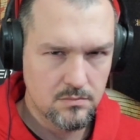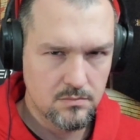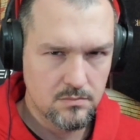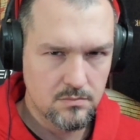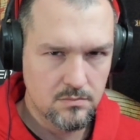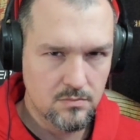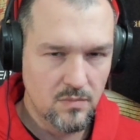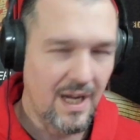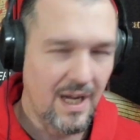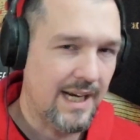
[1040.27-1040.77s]

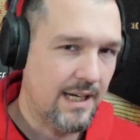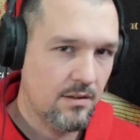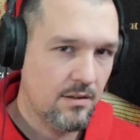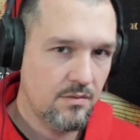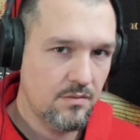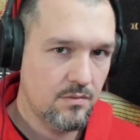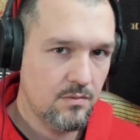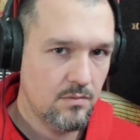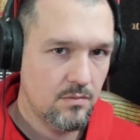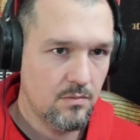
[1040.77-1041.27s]
Like,
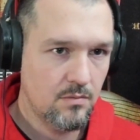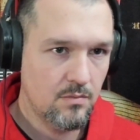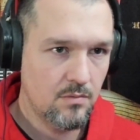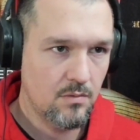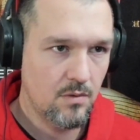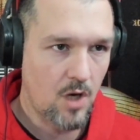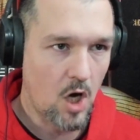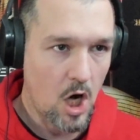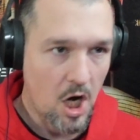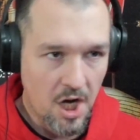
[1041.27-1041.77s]

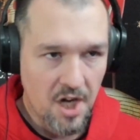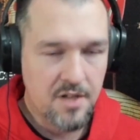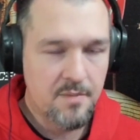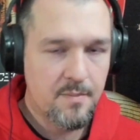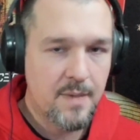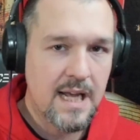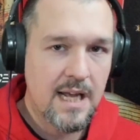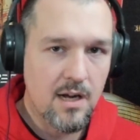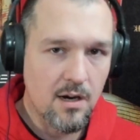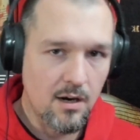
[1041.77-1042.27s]
on
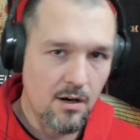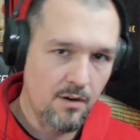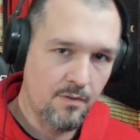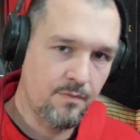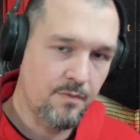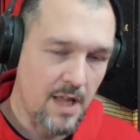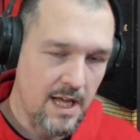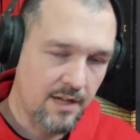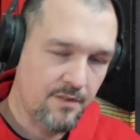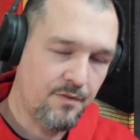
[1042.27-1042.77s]
me or,
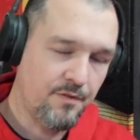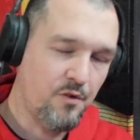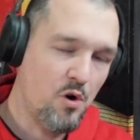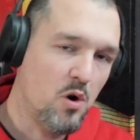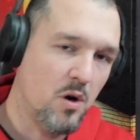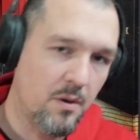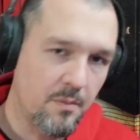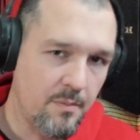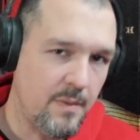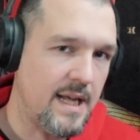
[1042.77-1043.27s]
like,
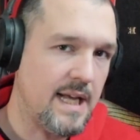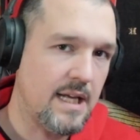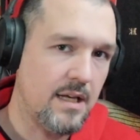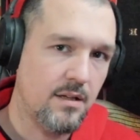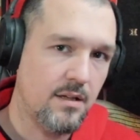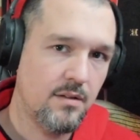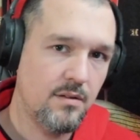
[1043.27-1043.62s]
for me?